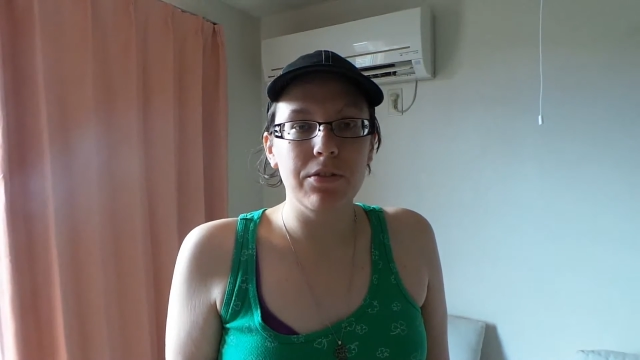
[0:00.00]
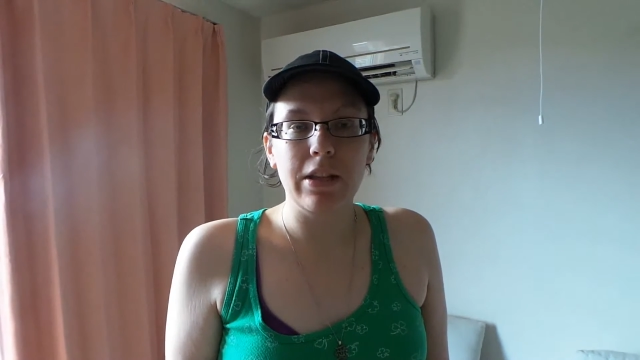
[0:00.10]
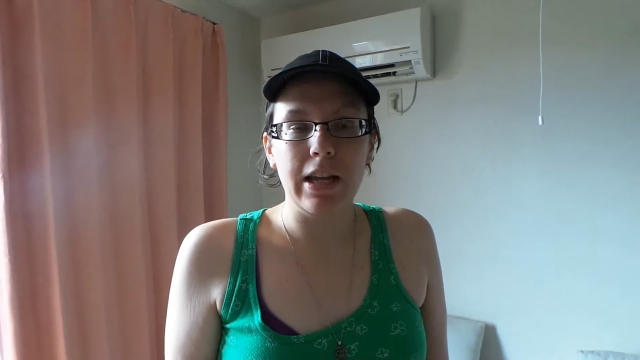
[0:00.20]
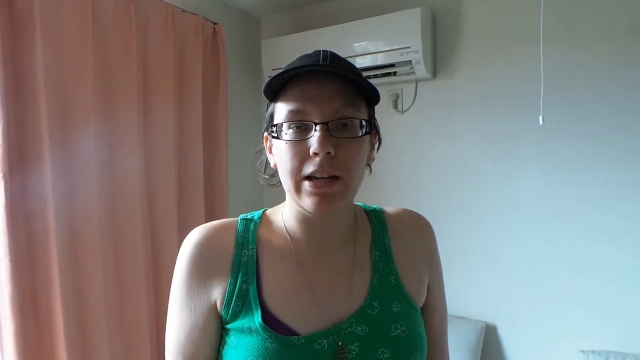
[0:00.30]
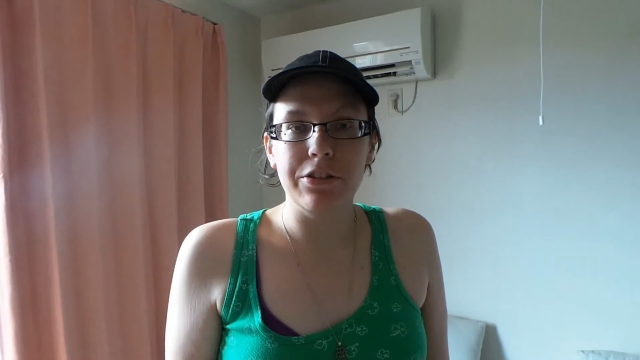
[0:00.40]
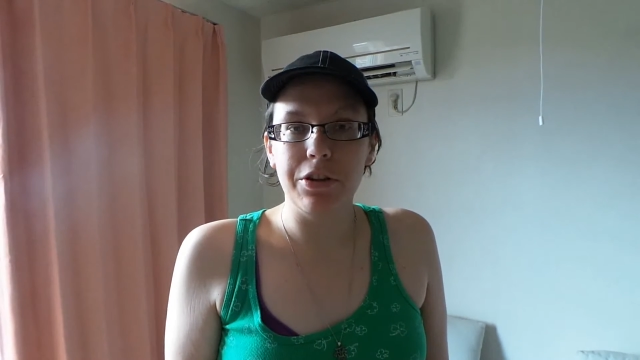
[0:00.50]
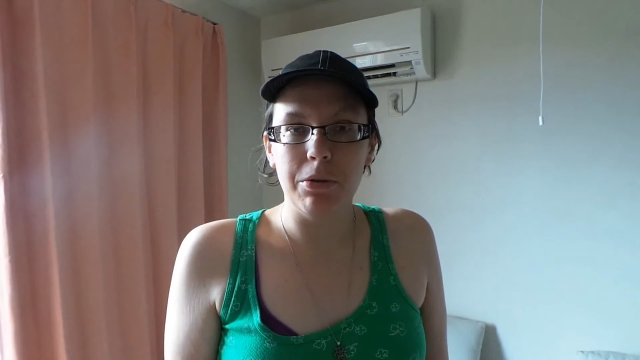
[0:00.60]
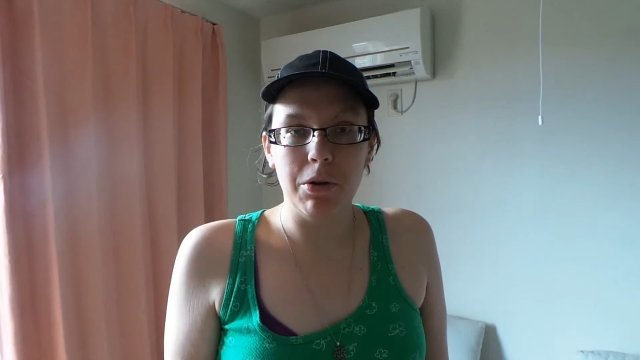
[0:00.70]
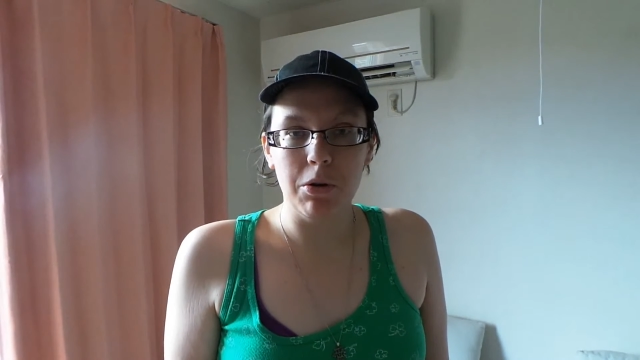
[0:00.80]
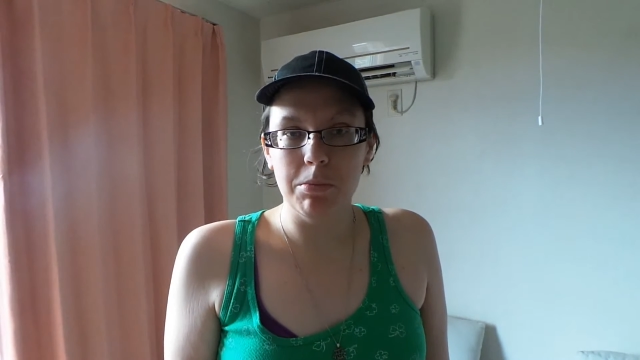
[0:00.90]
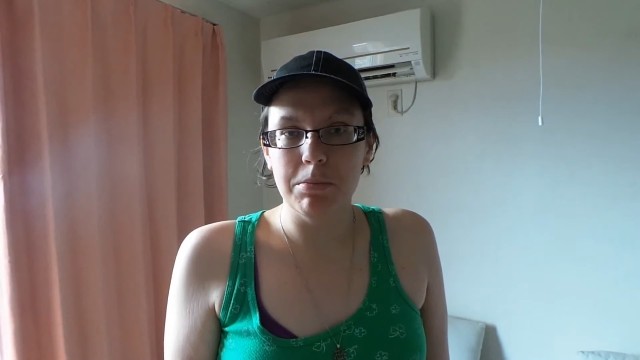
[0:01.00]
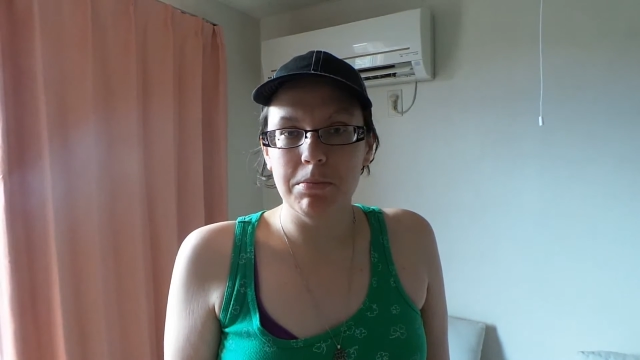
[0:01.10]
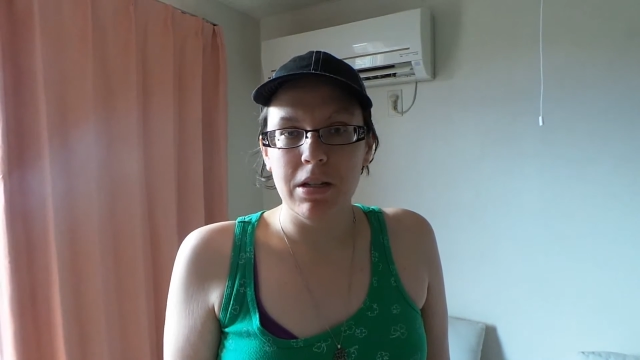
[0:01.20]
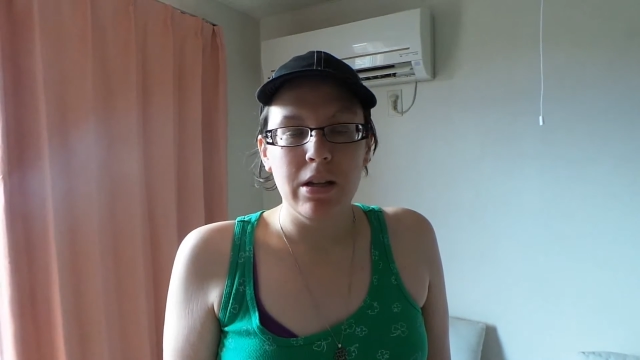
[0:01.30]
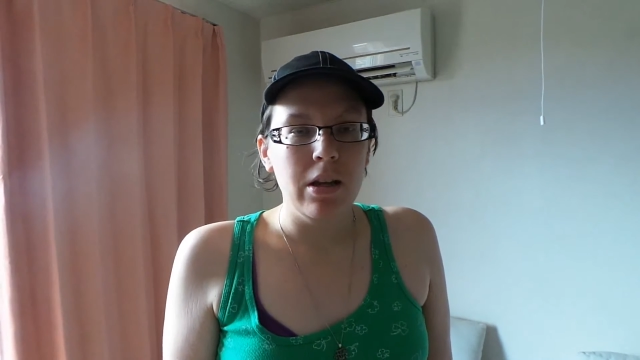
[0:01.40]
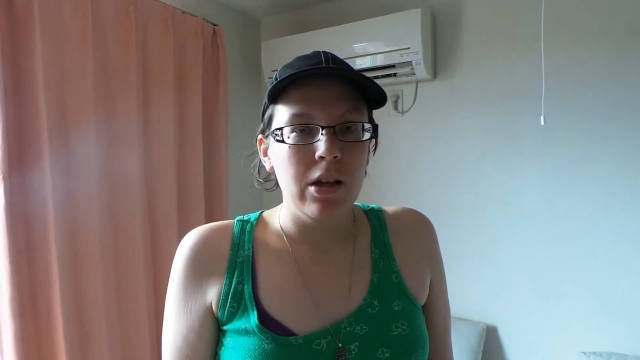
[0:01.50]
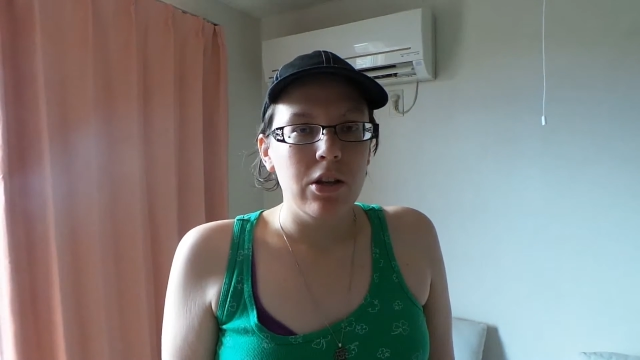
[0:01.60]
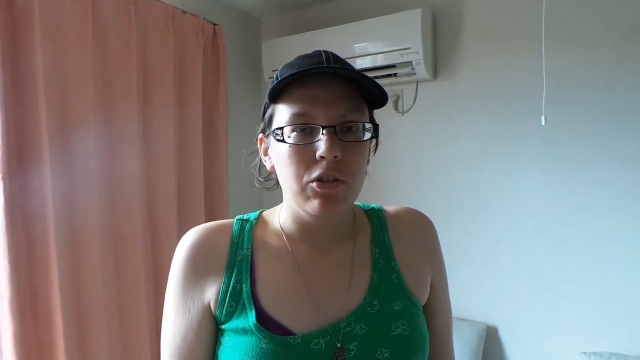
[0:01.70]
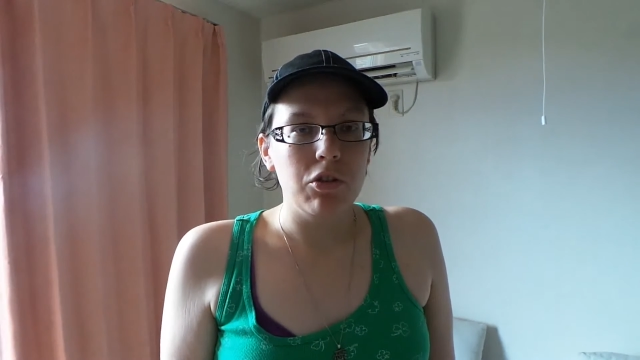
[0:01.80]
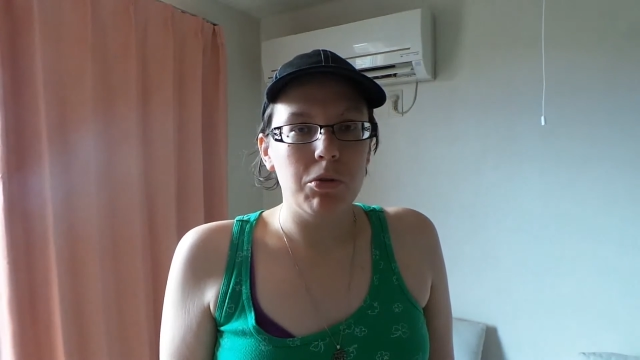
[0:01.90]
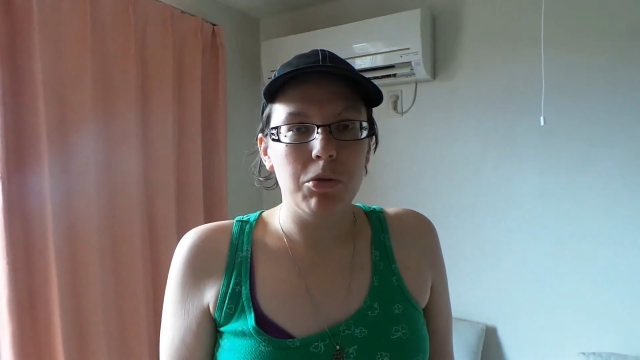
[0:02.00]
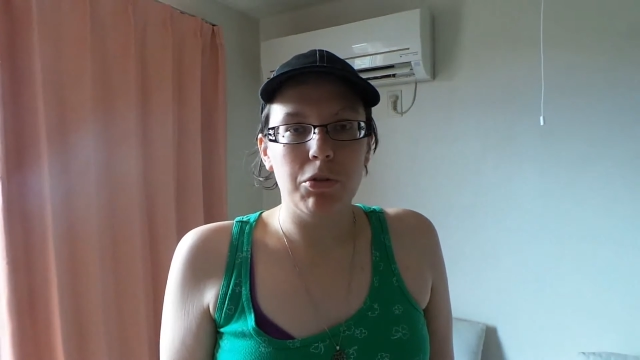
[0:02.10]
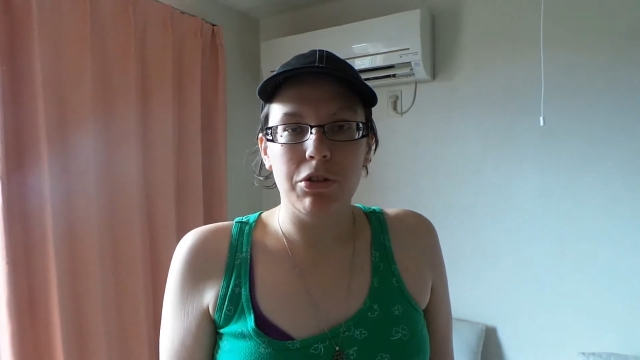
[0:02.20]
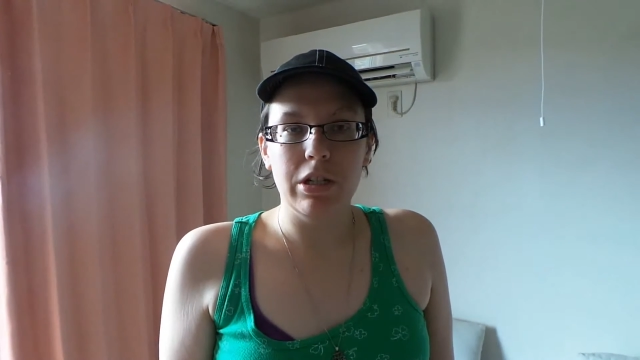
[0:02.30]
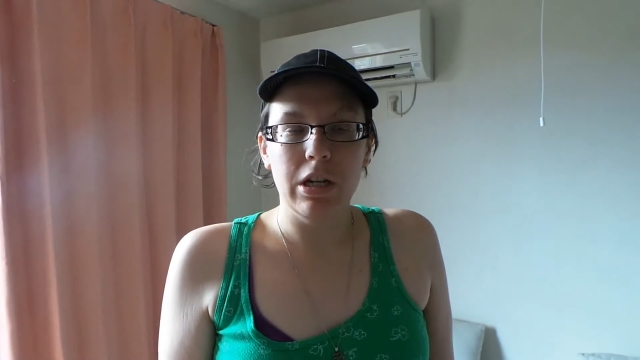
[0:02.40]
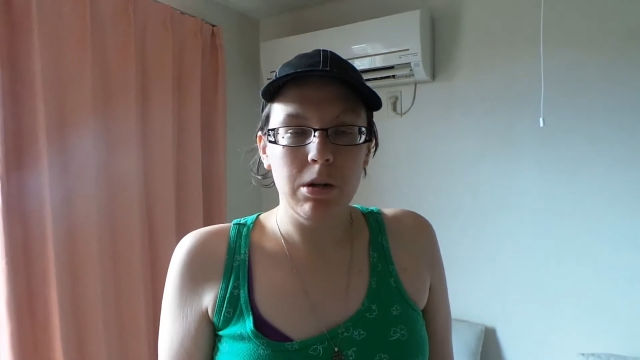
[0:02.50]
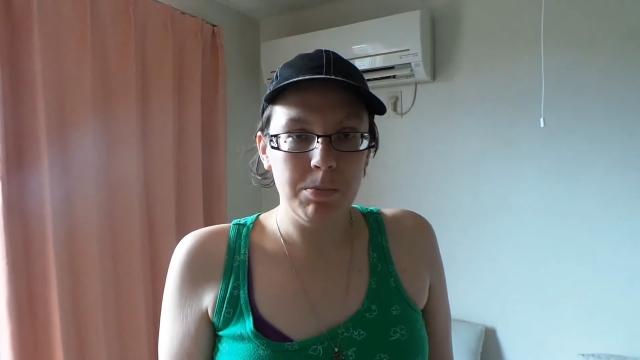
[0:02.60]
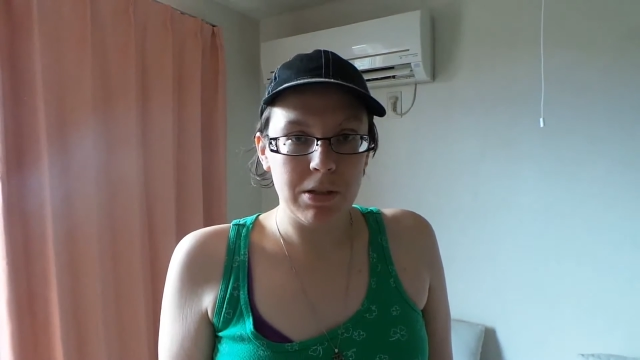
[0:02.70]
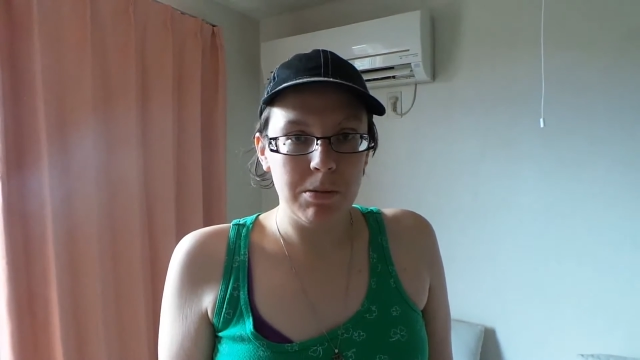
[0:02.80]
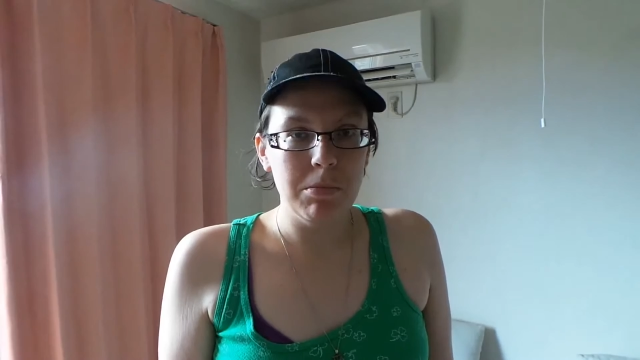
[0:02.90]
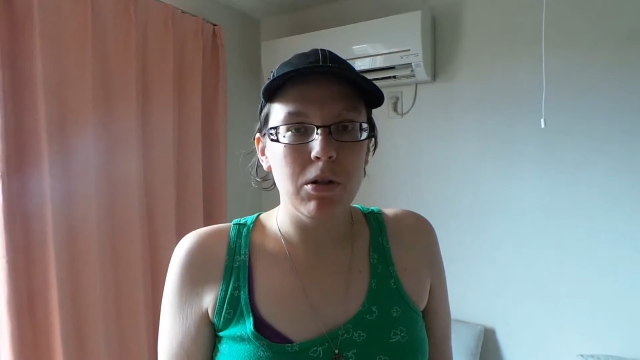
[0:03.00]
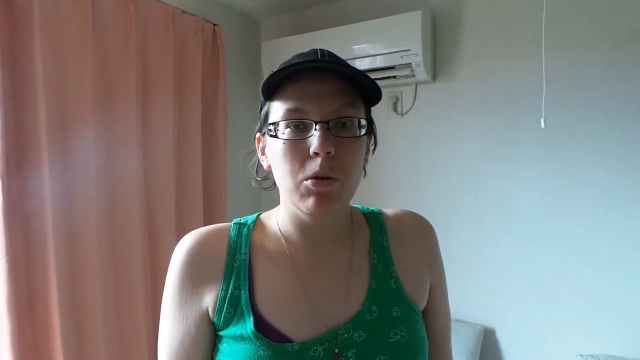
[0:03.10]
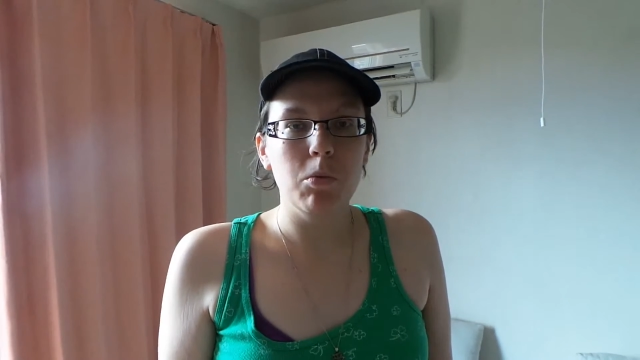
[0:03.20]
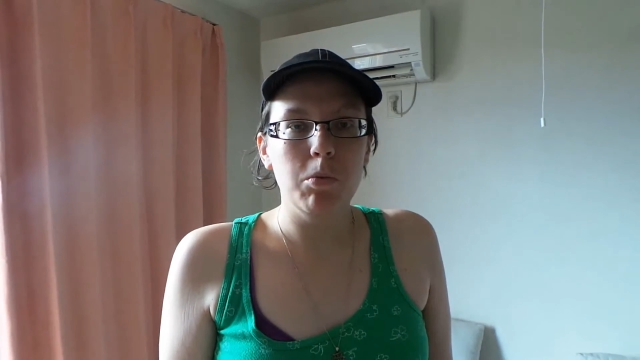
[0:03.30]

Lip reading: They had to go home. So in order to help them,